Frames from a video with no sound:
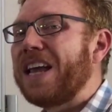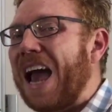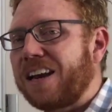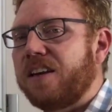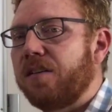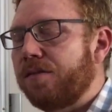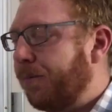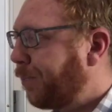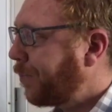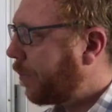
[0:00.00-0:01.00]
reactive
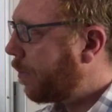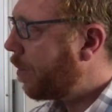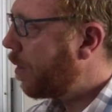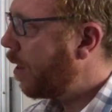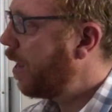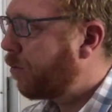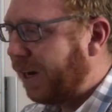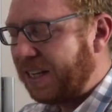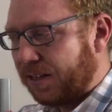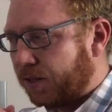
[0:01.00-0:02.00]
it
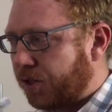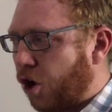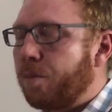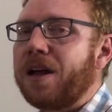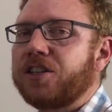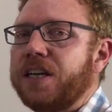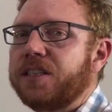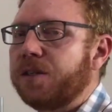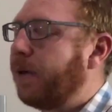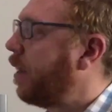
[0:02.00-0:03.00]
releases so much
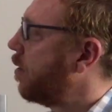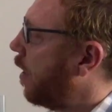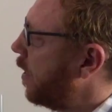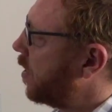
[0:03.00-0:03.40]
histamines.